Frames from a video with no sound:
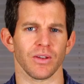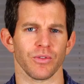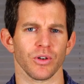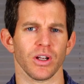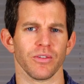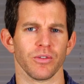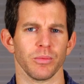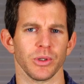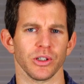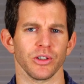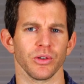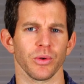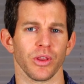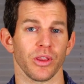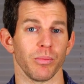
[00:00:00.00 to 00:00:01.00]
If you're not
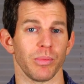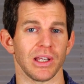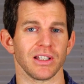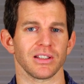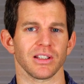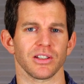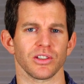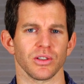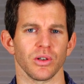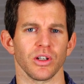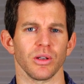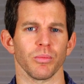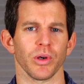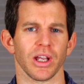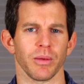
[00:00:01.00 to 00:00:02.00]
familiar with the basic
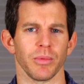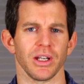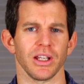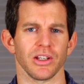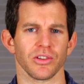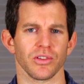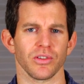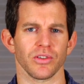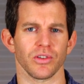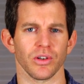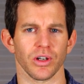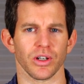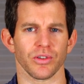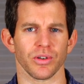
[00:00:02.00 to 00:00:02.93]
sodium recommendations during